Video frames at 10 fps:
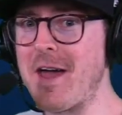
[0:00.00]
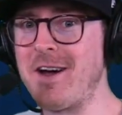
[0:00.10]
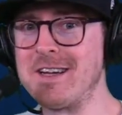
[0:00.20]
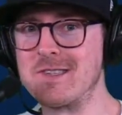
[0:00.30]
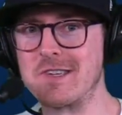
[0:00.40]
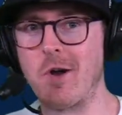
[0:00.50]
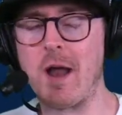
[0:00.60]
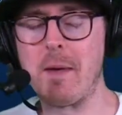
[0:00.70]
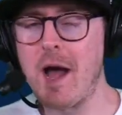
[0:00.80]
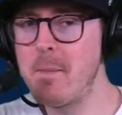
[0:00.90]
on Instagram.
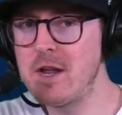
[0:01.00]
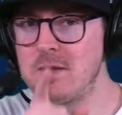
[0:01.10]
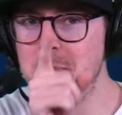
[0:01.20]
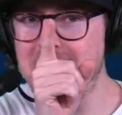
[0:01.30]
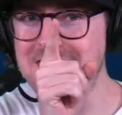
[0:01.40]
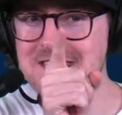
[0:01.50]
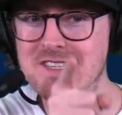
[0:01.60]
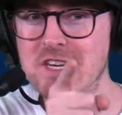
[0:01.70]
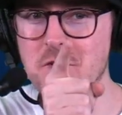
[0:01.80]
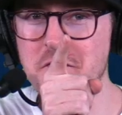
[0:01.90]
And I'm going to make a
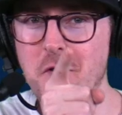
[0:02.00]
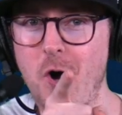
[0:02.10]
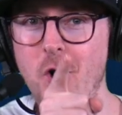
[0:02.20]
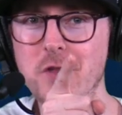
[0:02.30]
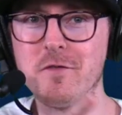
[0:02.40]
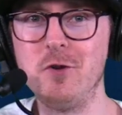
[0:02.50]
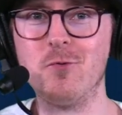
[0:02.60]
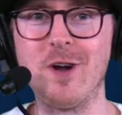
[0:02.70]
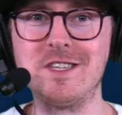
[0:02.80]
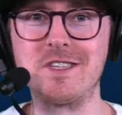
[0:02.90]
deal for all of you
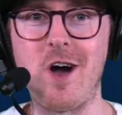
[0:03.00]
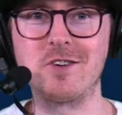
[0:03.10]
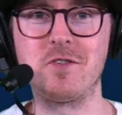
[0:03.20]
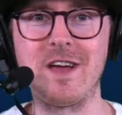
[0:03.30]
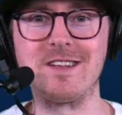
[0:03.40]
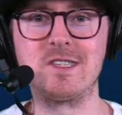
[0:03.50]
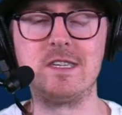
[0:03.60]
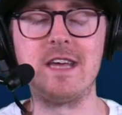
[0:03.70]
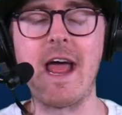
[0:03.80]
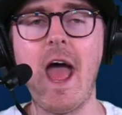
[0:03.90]
Red Sox fans
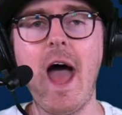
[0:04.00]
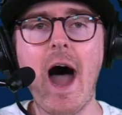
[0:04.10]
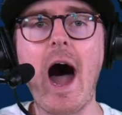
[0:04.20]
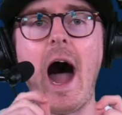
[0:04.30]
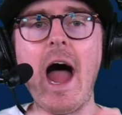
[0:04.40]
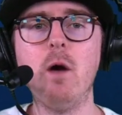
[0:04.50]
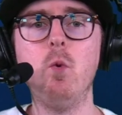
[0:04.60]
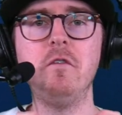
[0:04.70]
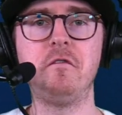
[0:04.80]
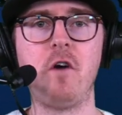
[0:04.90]
today. I will
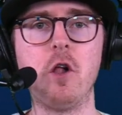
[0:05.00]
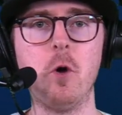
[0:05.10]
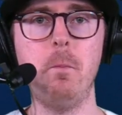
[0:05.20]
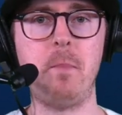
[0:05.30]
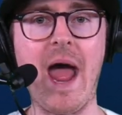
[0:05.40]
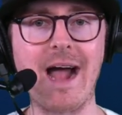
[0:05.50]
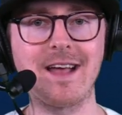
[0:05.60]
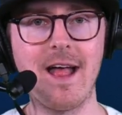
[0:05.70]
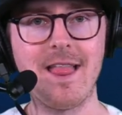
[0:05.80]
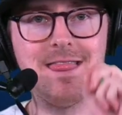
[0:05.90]
follow back
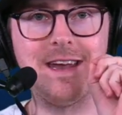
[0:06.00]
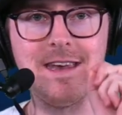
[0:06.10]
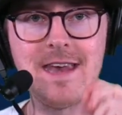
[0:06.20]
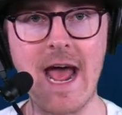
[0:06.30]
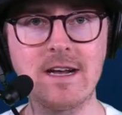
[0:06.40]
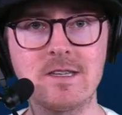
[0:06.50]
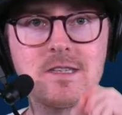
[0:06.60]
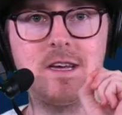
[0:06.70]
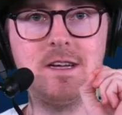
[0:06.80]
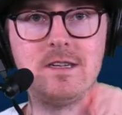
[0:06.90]
the next
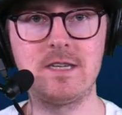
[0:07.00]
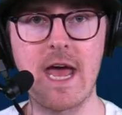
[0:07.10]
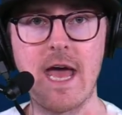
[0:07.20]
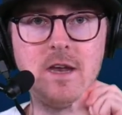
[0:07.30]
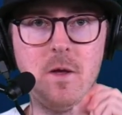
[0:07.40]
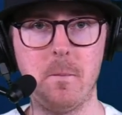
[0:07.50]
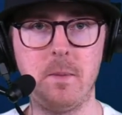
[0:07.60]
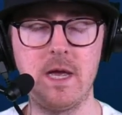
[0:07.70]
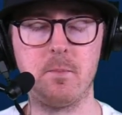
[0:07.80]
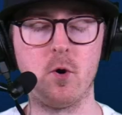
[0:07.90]
10
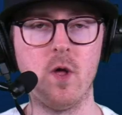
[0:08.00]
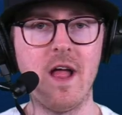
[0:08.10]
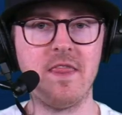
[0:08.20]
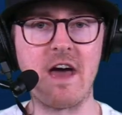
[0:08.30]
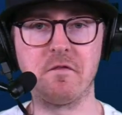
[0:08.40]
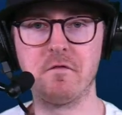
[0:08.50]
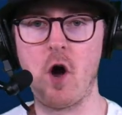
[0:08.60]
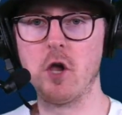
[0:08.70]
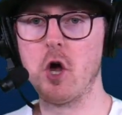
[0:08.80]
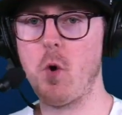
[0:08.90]
people that
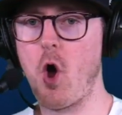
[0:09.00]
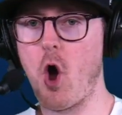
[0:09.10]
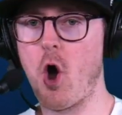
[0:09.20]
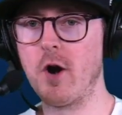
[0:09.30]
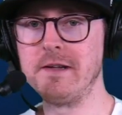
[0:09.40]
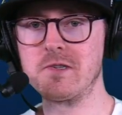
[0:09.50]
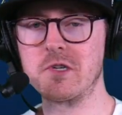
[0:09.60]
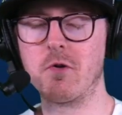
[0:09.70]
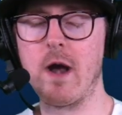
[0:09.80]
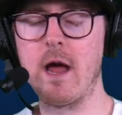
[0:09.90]
follow our
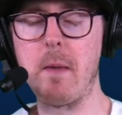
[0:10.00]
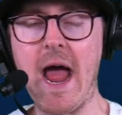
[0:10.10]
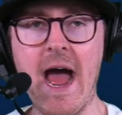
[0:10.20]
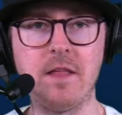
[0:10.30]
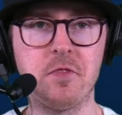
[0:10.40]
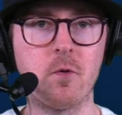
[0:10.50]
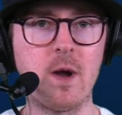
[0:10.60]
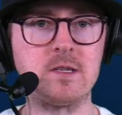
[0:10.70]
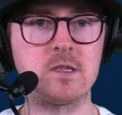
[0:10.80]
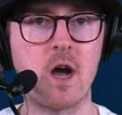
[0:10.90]
Instagram at the
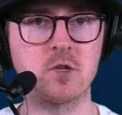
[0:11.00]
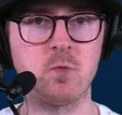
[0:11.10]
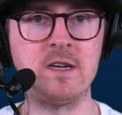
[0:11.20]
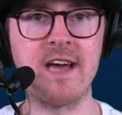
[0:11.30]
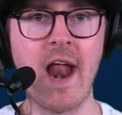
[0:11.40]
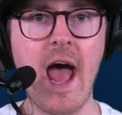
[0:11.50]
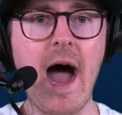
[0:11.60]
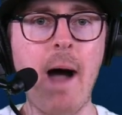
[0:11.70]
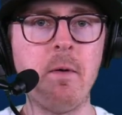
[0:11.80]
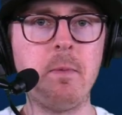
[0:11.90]
Red Sox Rundown.
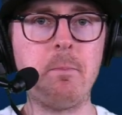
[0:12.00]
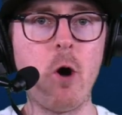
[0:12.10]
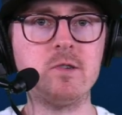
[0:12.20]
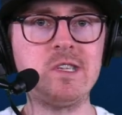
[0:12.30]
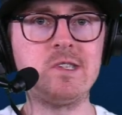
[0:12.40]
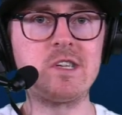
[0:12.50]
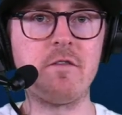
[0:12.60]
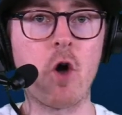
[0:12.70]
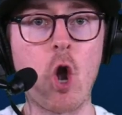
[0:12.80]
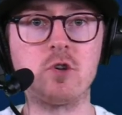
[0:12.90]
I'm going to be posting stuff
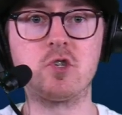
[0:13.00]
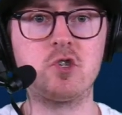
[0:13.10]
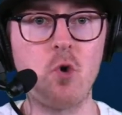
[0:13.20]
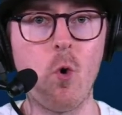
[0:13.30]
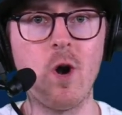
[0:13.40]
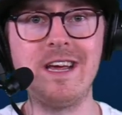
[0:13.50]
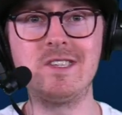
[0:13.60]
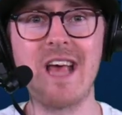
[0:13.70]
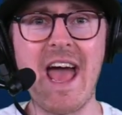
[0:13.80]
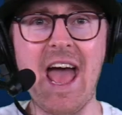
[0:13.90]
on our
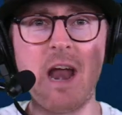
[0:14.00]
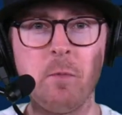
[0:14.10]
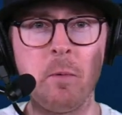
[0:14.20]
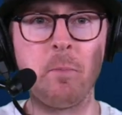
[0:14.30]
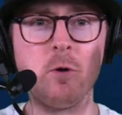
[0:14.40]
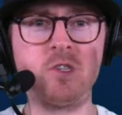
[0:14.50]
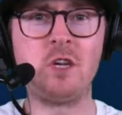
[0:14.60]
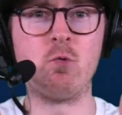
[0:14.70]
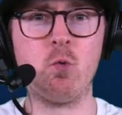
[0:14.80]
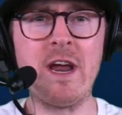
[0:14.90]
stories, and I'm going to be
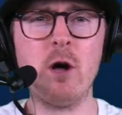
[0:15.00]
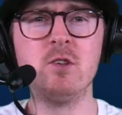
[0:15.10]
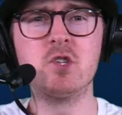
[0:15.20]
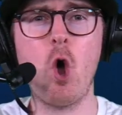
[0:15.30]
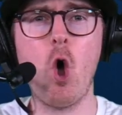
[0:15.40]
posting reels